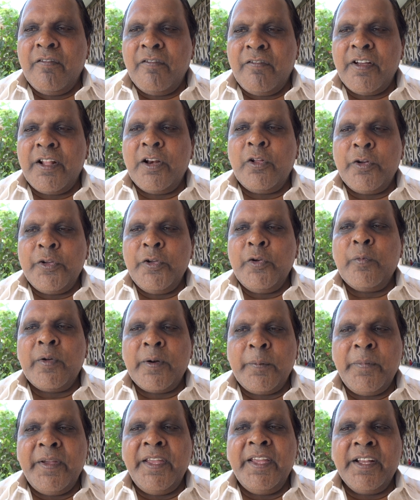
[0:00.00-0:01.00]
fellow
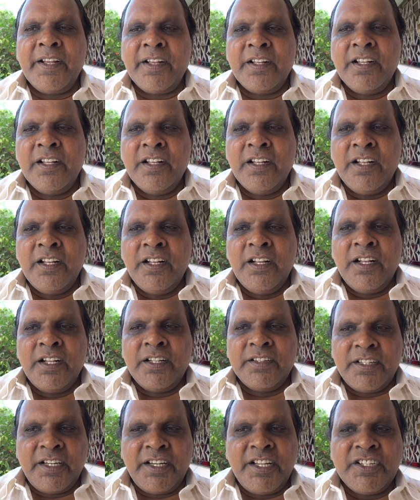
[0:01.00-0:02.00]
human being.
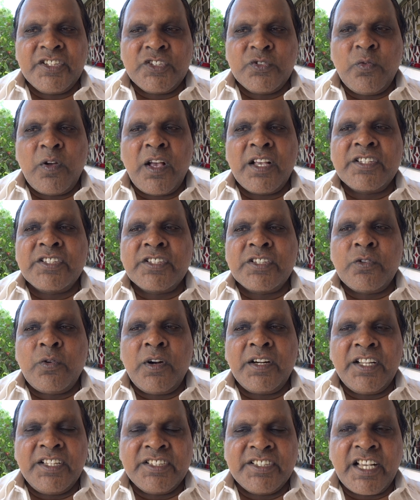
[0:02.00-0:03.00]
That is
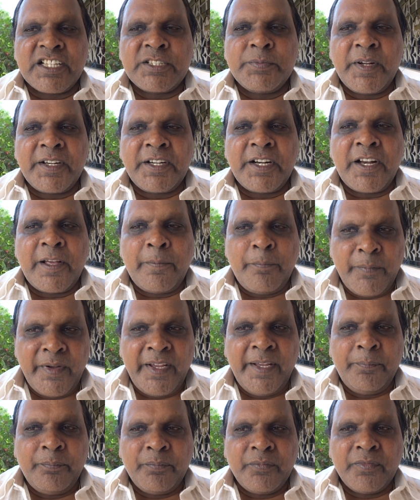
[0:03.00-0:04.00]
what is expected of me.